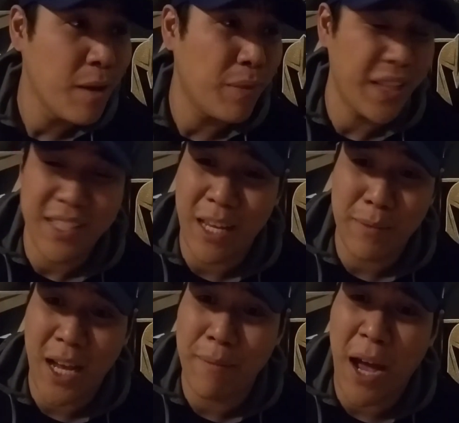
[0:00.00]
But at the same
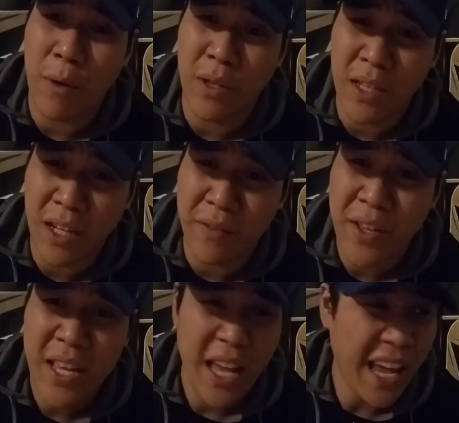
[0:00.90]
time, I will love
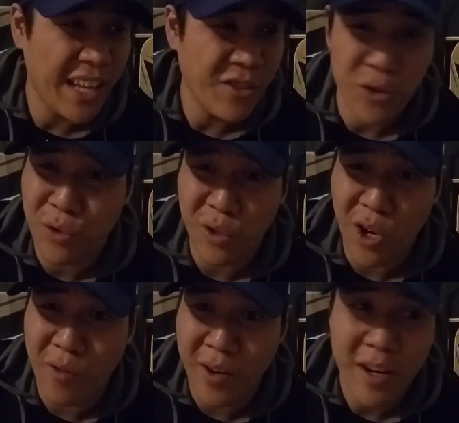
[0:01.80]
and drool
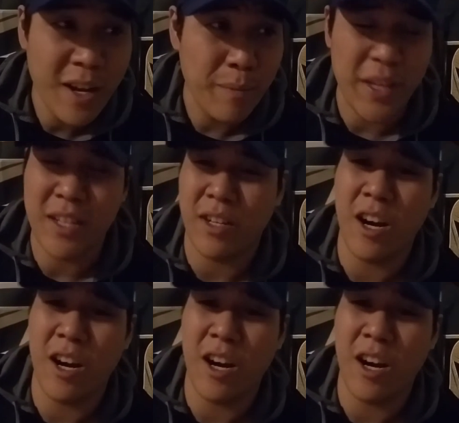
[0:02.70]
over, because our